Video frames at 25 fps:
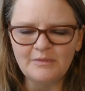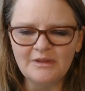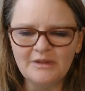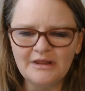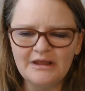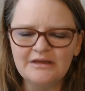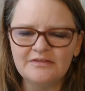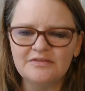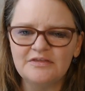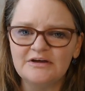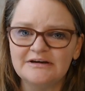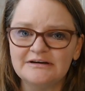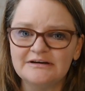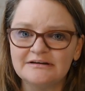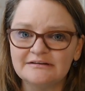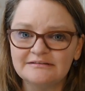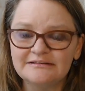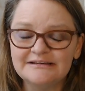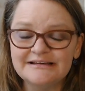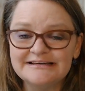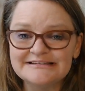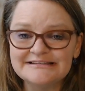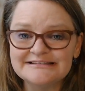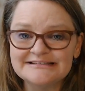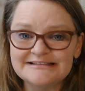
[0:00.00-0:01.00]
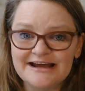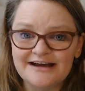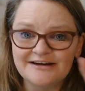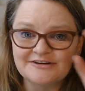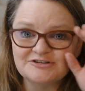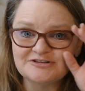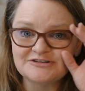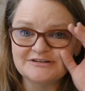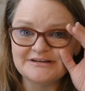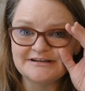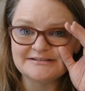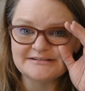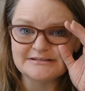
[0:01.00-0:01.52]
the list
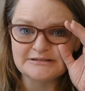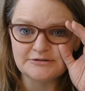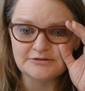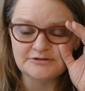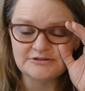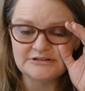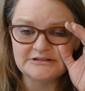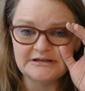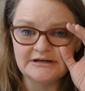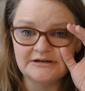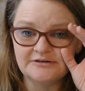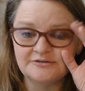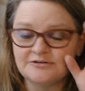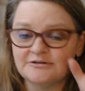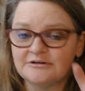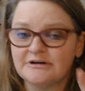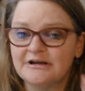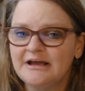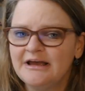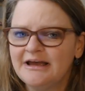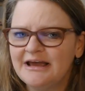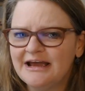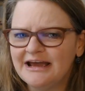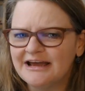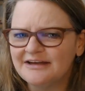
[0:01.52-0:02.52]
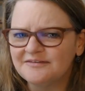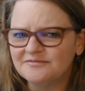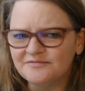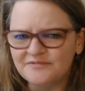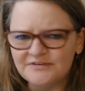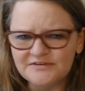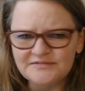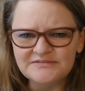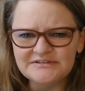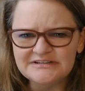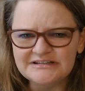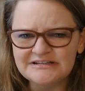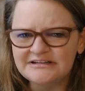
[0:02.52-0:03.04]
actually has
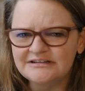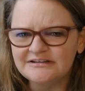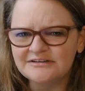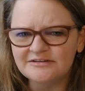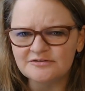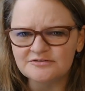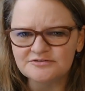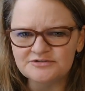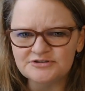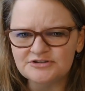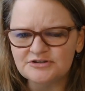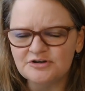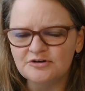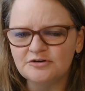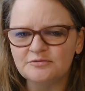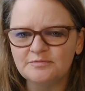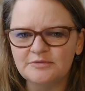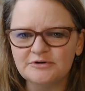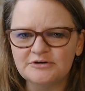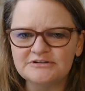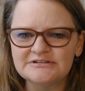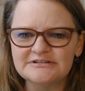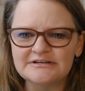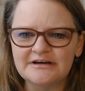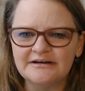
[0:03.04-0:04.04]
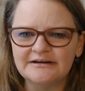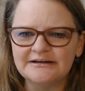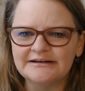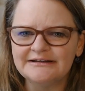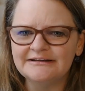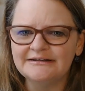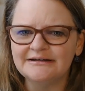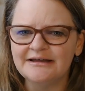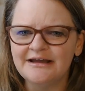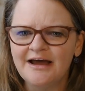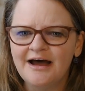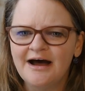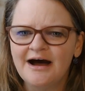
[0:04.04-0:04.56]
1,315 or so books on it.
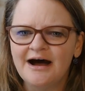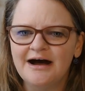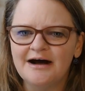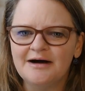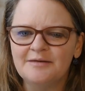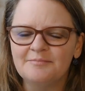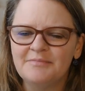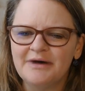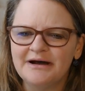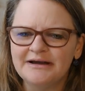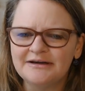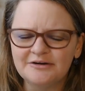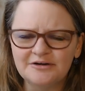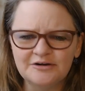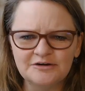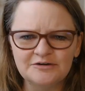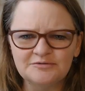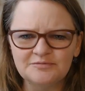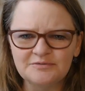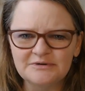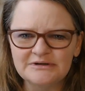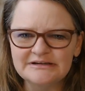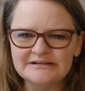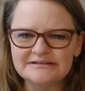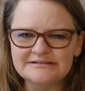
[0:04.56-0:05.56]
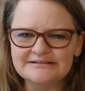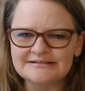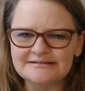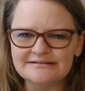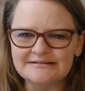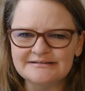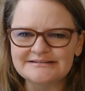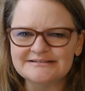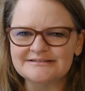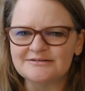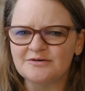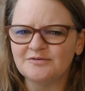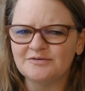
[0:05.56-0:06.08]
Um, my Goodreads
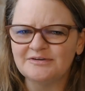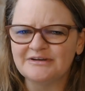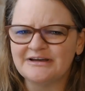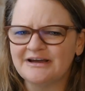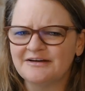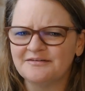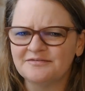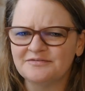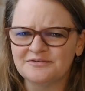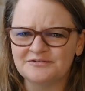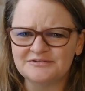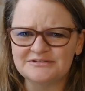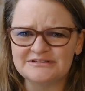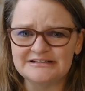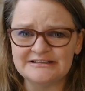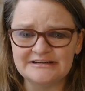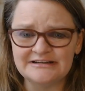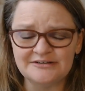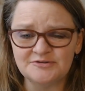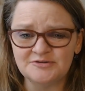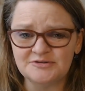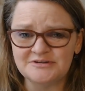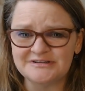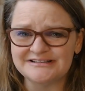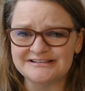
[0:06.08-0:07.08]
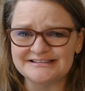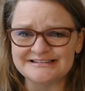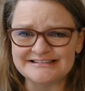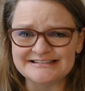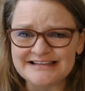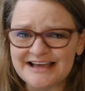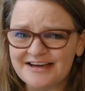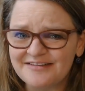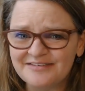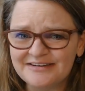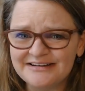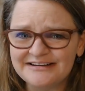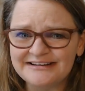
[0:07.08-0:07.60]
list only have
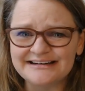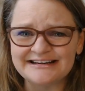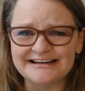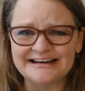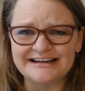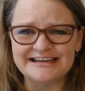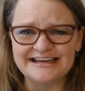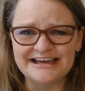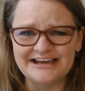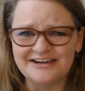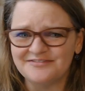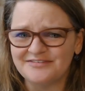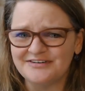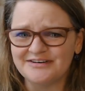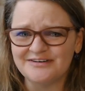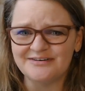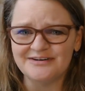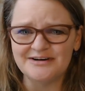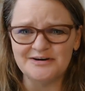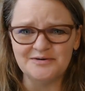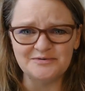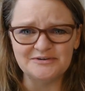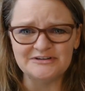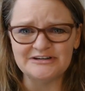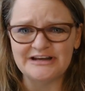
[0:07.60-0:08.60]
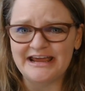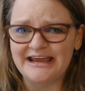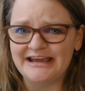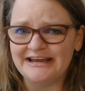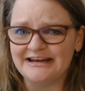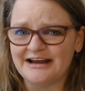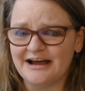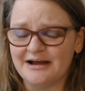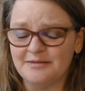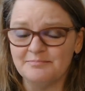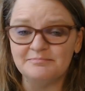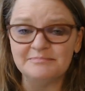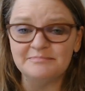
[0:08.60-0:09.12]
1,307 and I can't figure out what eight
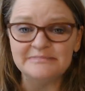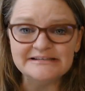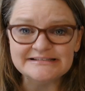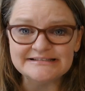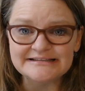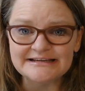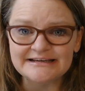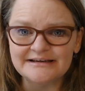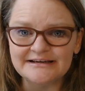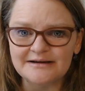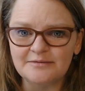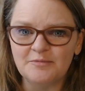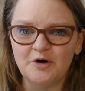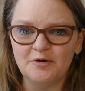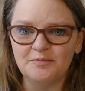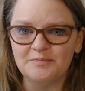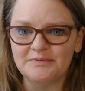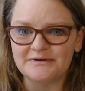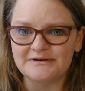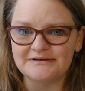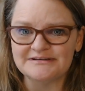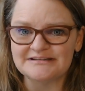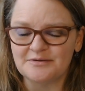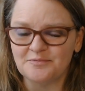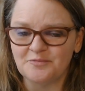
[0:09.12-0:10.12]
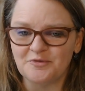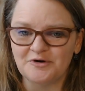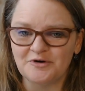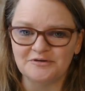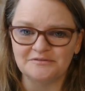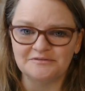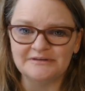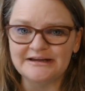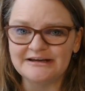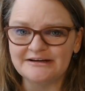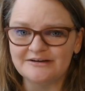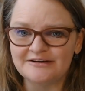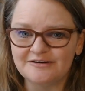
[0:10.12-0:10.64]
I'm missing. I'm hoping somewhere
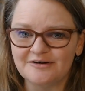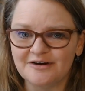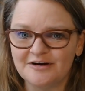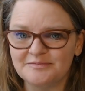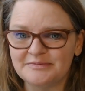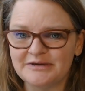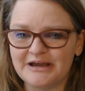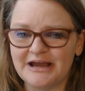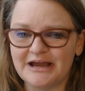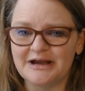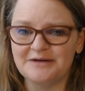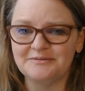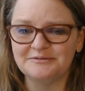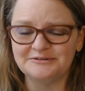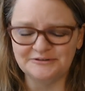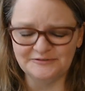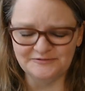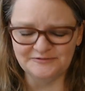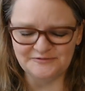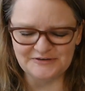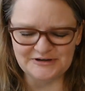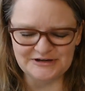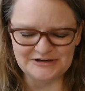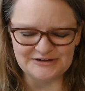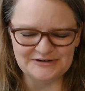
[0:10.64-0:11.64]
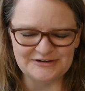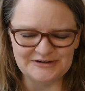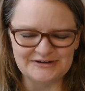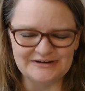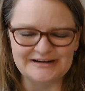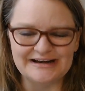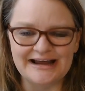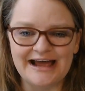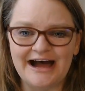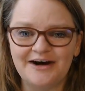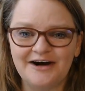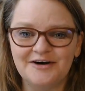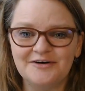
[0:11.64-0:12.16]
later I'll be able to figure it
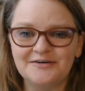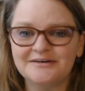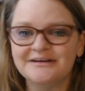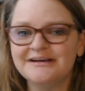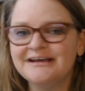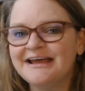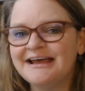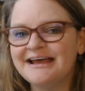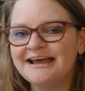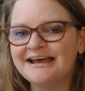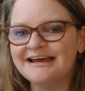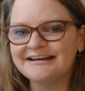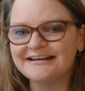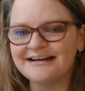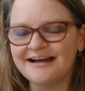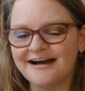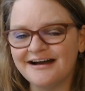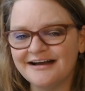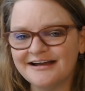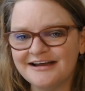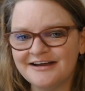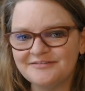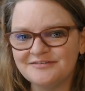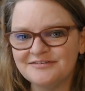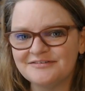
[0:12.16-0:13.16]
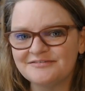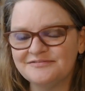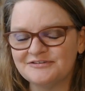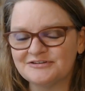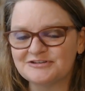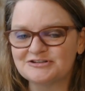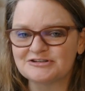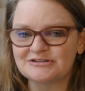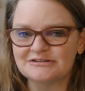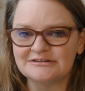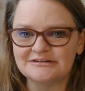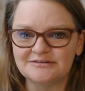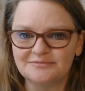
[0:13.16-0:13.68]
out. And I have
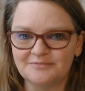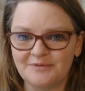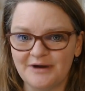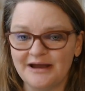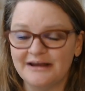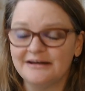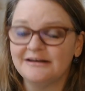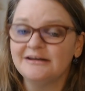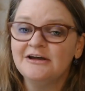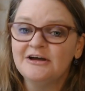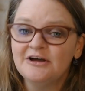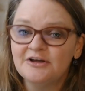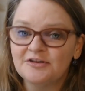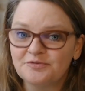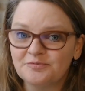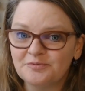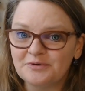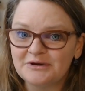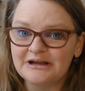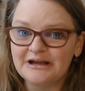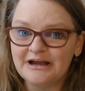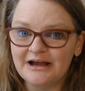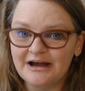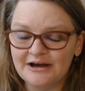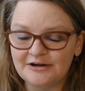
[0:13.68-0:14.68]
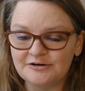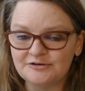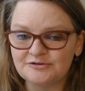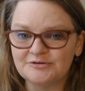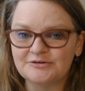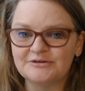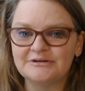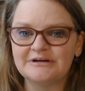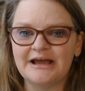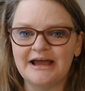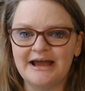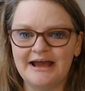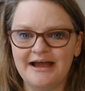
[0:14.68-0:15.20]
officially read
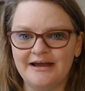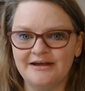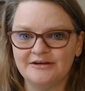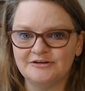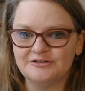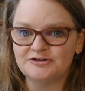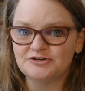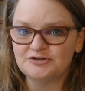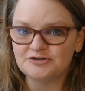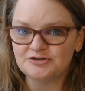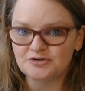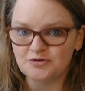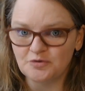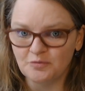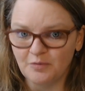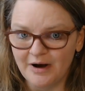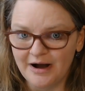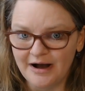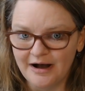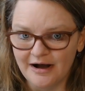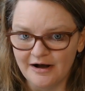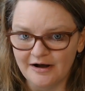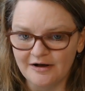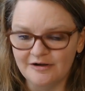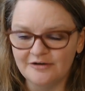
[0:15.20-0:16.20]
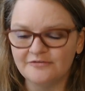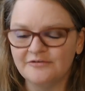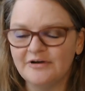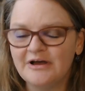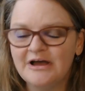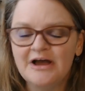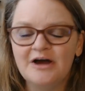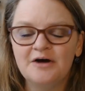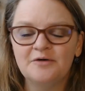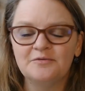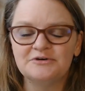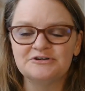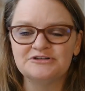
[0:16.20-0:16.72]
312,
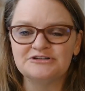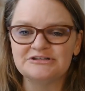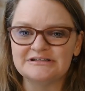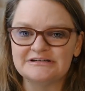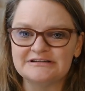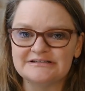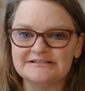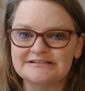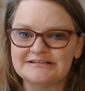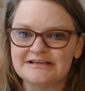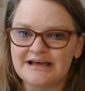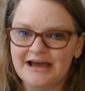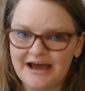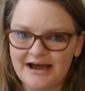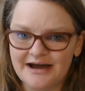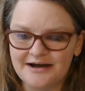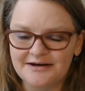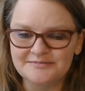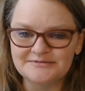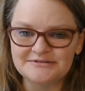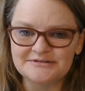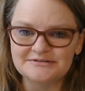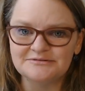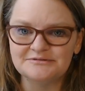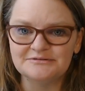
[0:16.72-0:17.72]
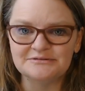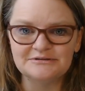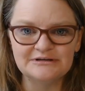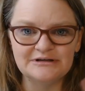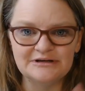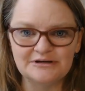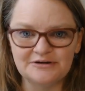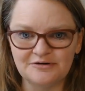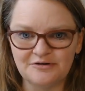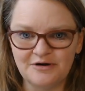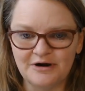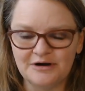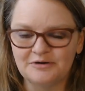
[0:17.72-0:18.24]
which is absolutely
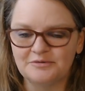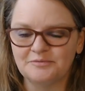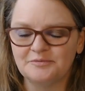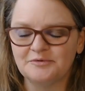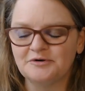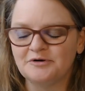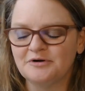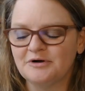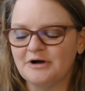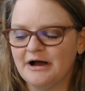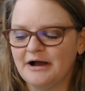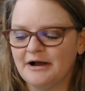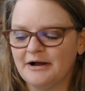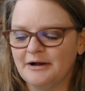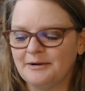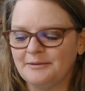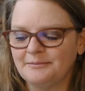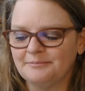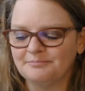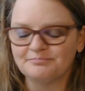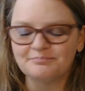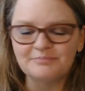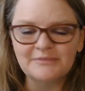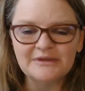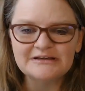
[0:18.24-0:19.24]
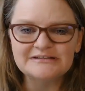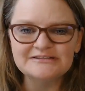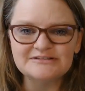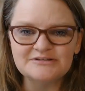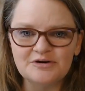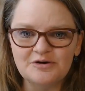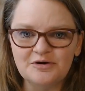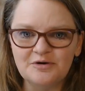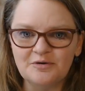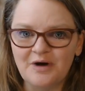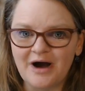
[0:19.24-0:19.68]
incredible. Um, so